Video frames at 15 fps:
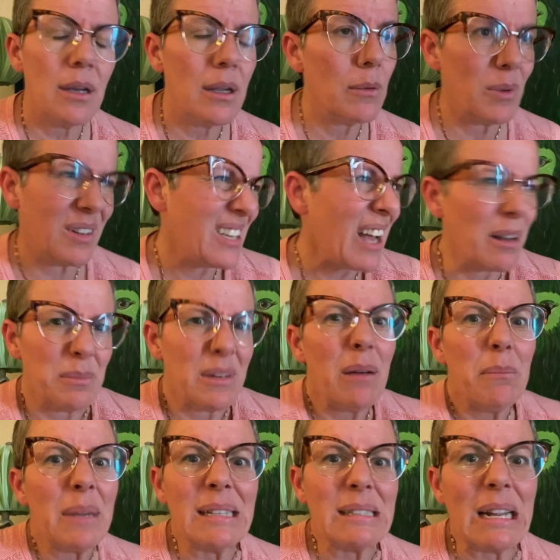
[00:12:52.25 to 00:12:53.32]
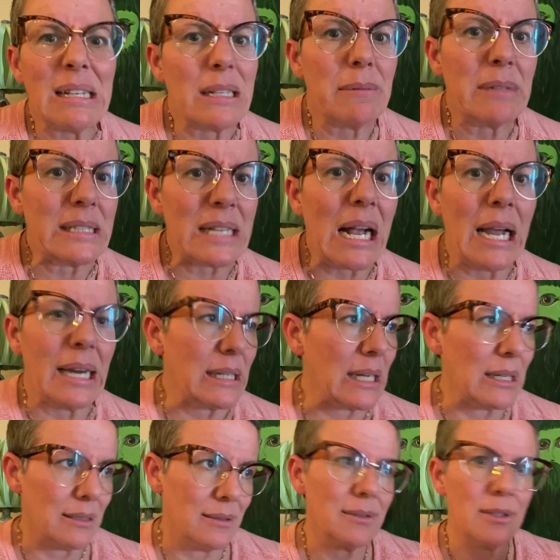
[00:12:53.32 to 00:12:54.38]
we tell them, don't be such a
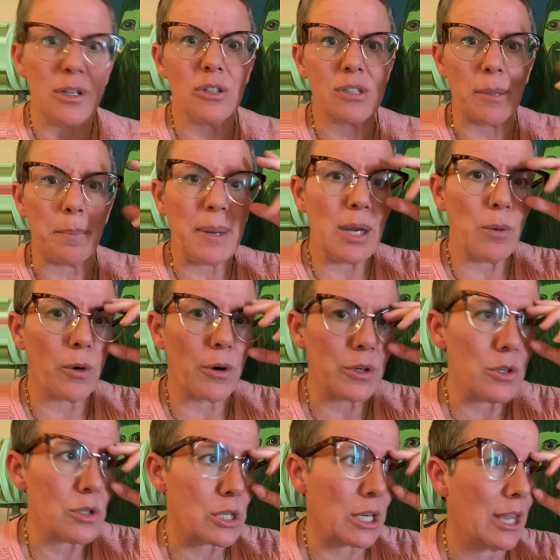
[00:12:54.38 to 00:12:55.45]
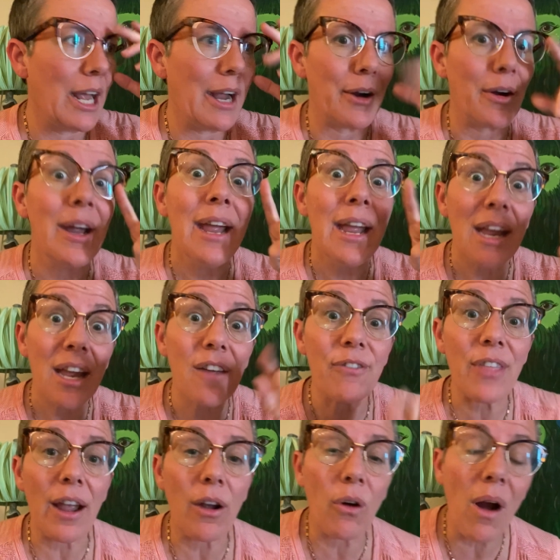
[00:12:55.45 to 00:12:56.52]
vagina. You use the P word usually there, if
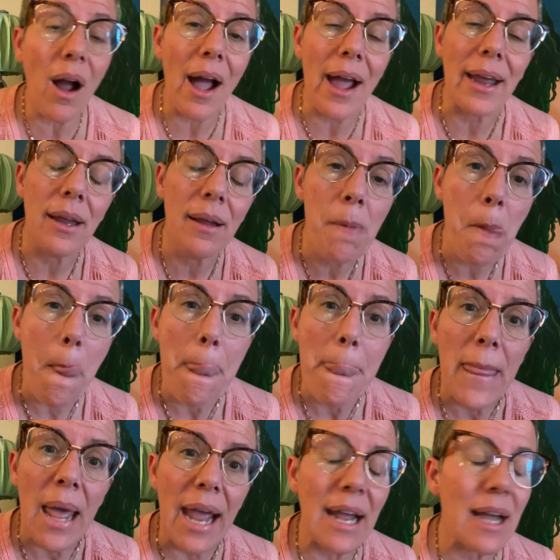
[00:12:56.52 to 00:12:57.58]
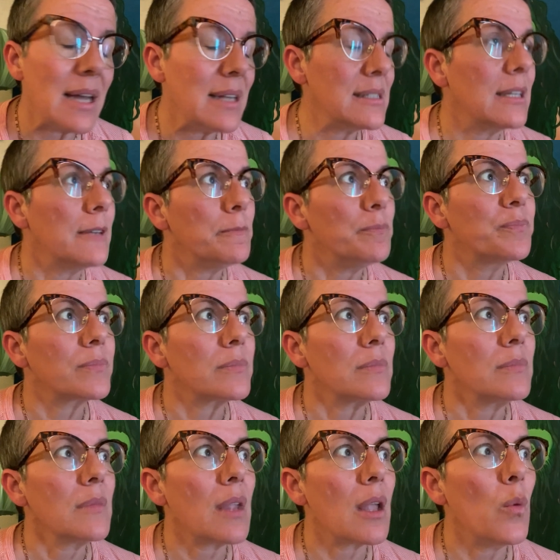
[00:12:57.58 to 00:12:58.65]
they cry. And
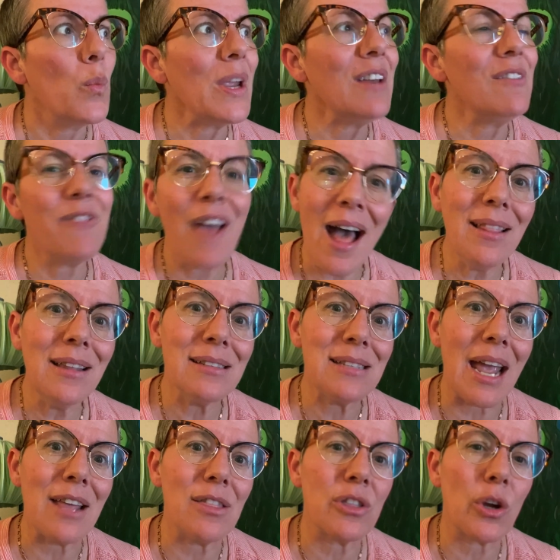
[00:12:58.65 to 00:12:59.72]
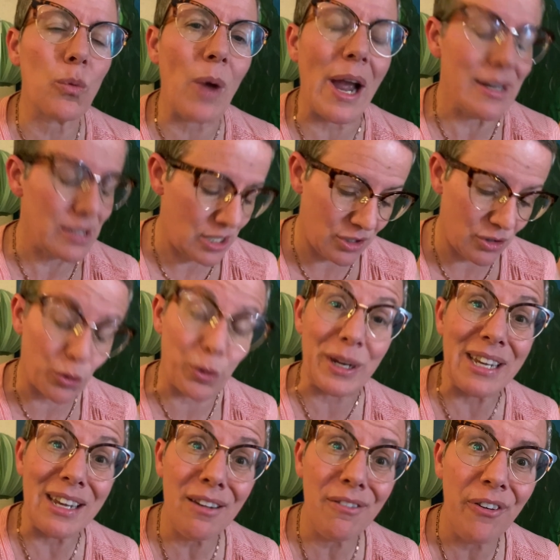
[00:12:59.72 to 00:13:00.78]
we invalidate their right to
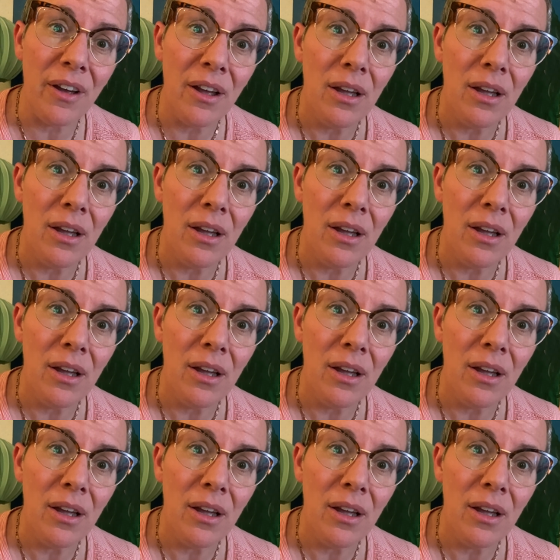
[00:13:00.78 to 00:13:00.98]
grieve,